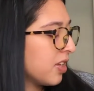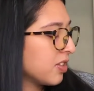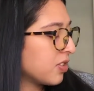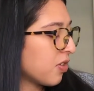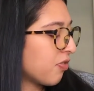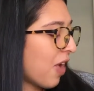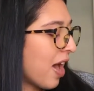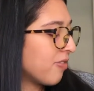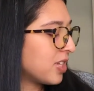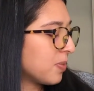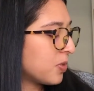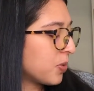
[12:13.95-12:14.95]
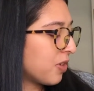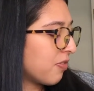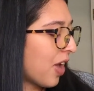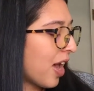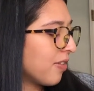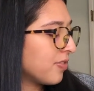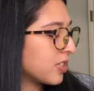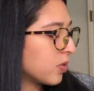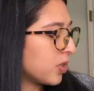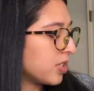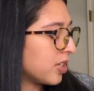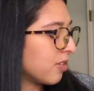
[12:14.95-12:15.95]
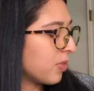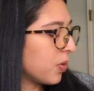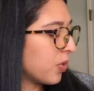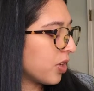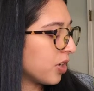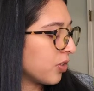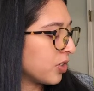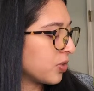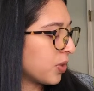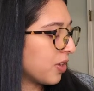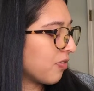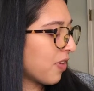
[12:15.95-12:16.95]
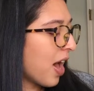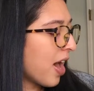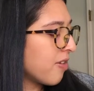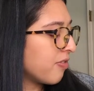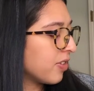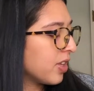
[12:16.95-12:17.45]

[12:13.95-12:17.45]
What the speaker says: So 5 times 25 is going to give me 125.